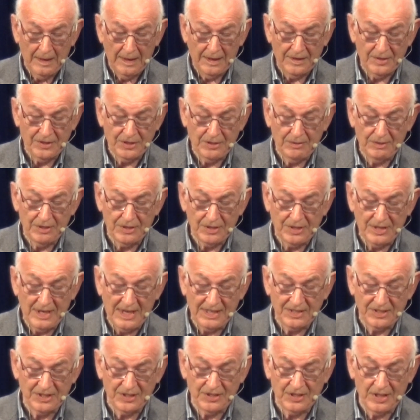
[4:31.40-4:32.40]
And so it's
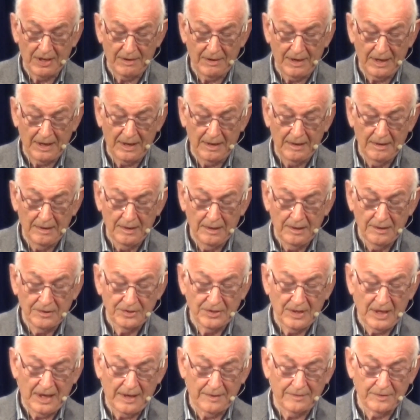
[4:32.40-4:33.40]
necessary
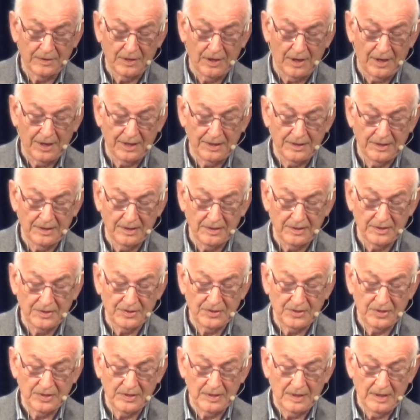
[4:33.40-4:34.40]
to have
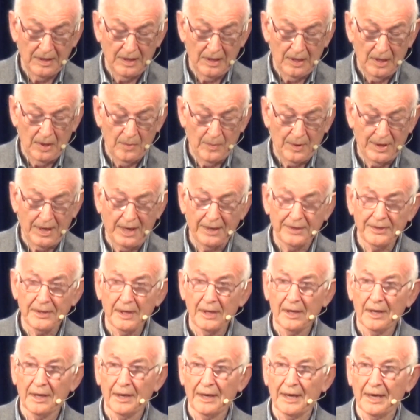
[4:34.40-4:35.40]
guidance. But
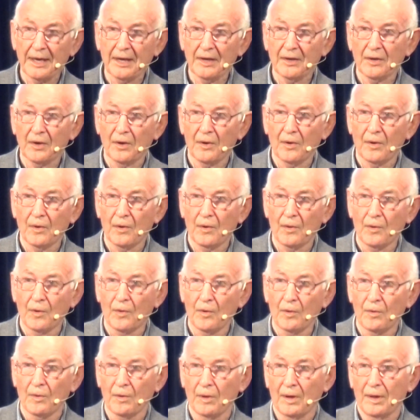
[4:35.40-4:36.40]
underlying
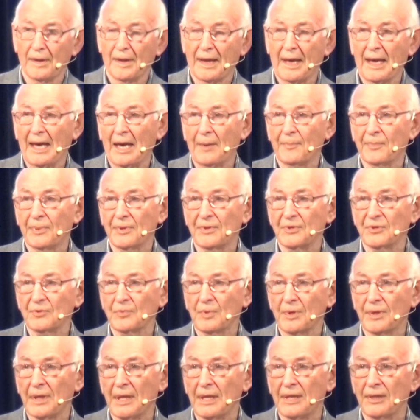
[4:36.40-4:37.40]
all that
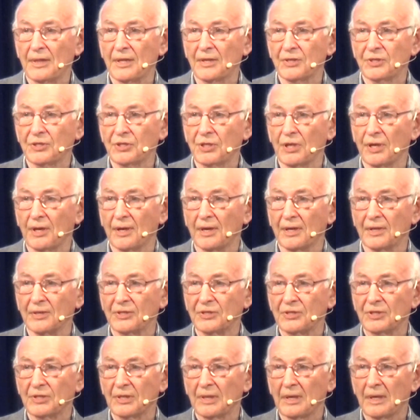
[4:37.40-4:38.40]
happens within the
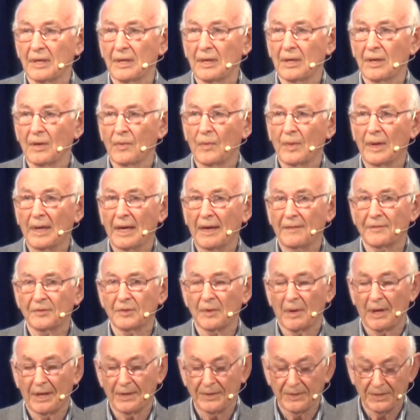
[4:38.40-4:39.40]
church, we have
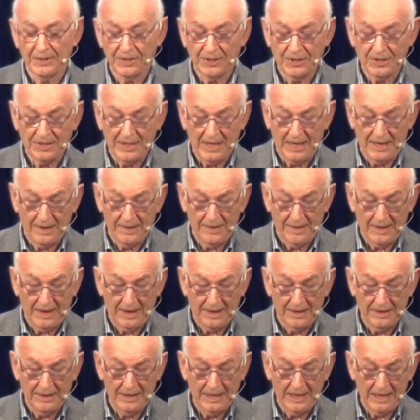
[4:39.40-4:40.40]
to understand
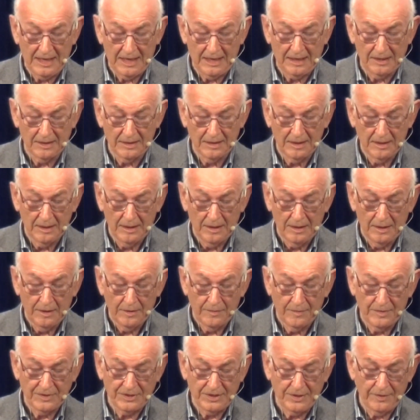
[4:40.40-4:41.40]
that need
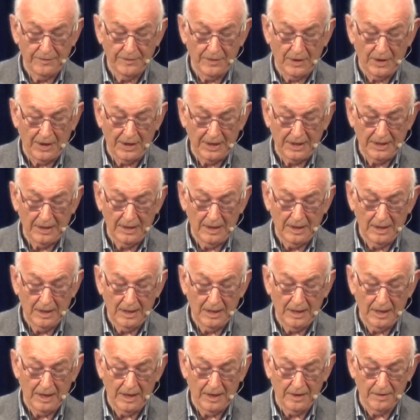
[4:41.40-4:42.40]
for divine
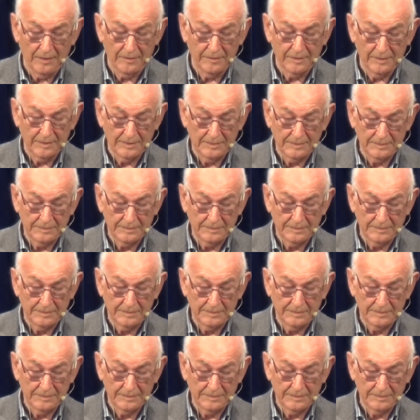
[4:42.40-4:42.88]
love.